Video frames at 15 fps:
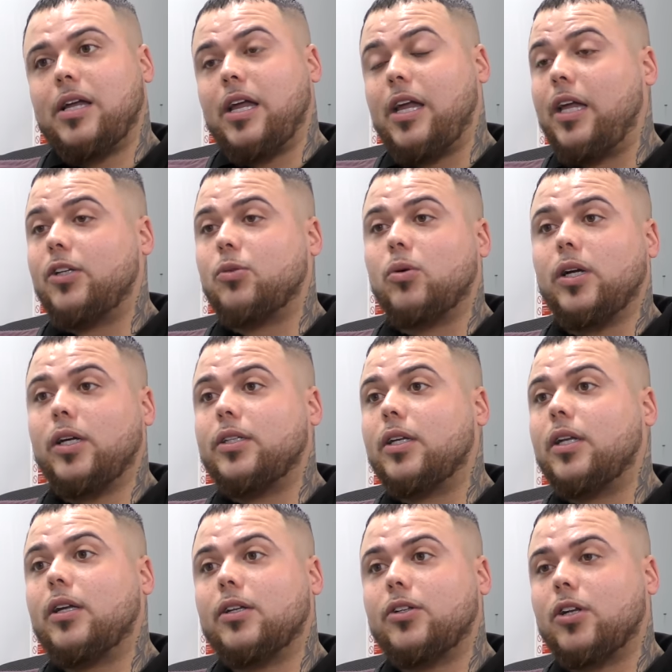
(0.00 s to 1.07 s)
it is what it is,
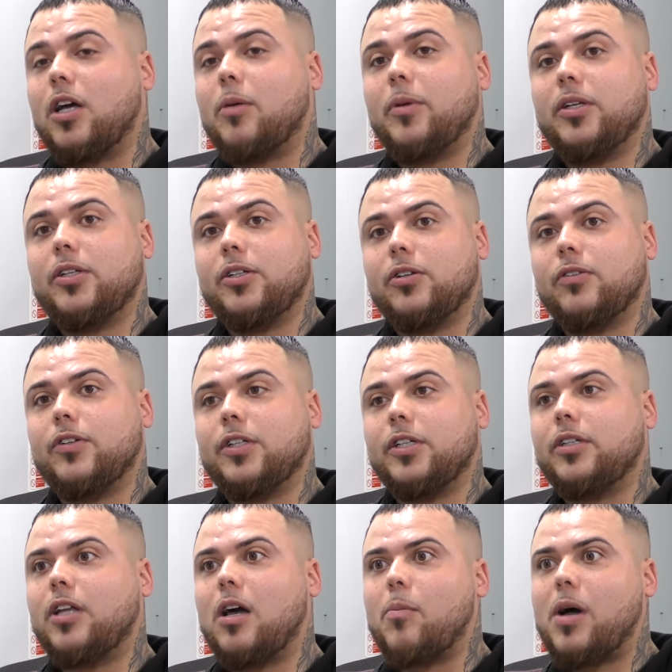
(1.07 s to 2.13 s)
isn't it? Do you know what I mean? She's obviously
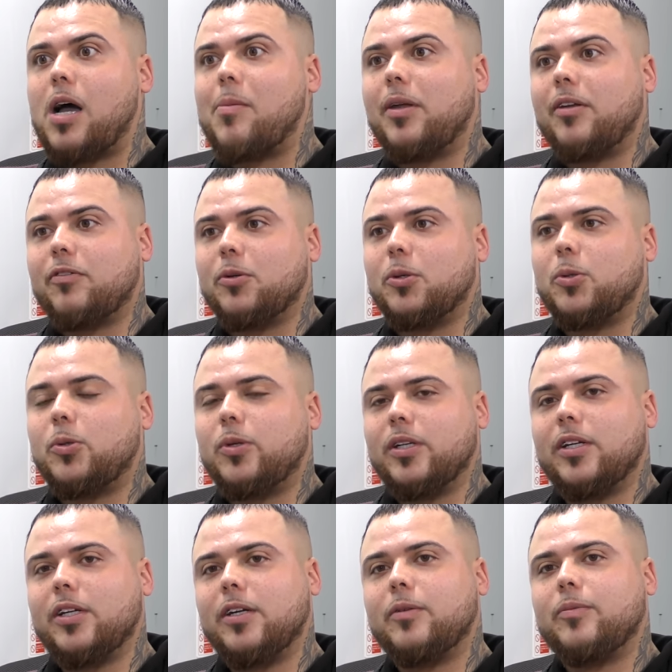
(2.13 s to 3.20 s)
stuck by me through it all, and
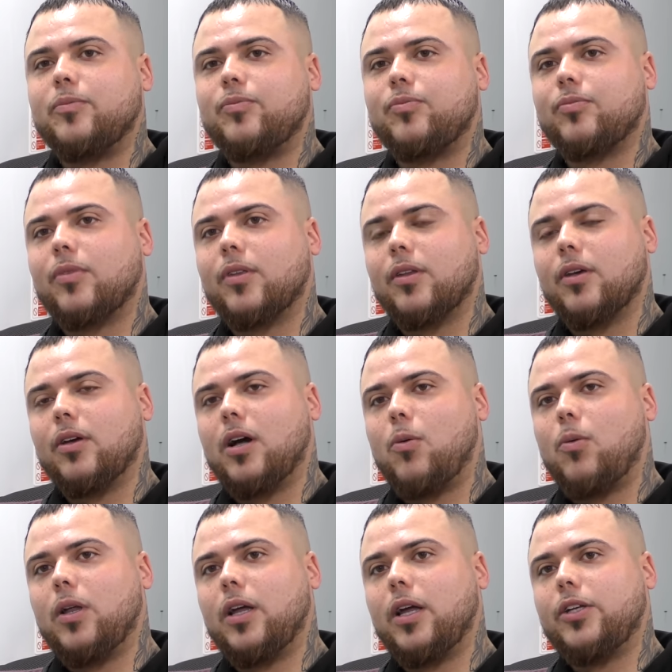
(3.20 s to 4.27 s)
then um, I,
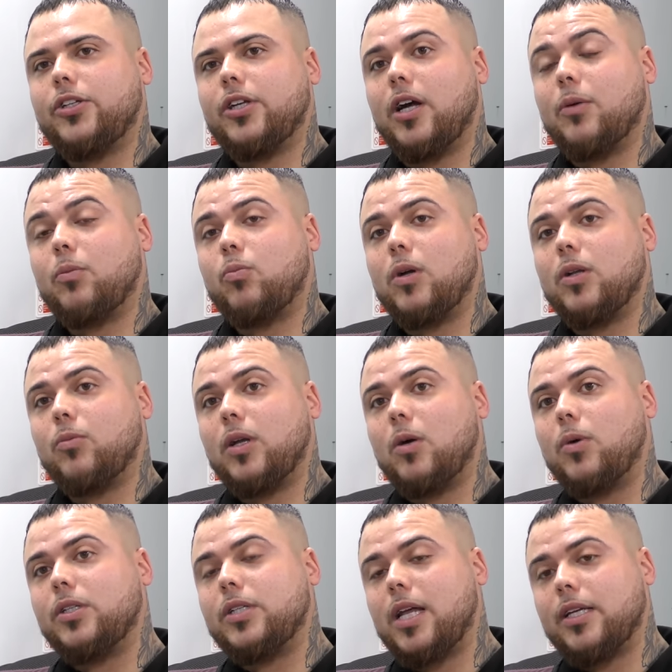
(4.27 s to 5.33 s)
went, I went when I
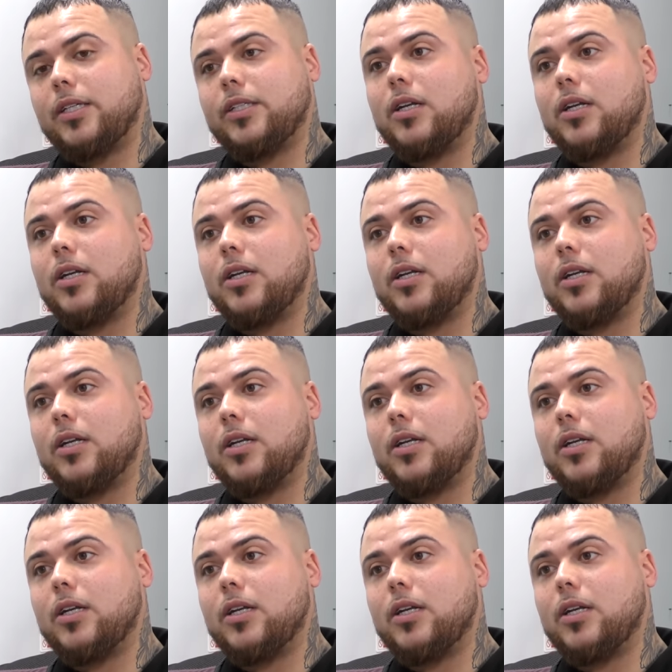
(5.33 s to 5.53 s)
went to that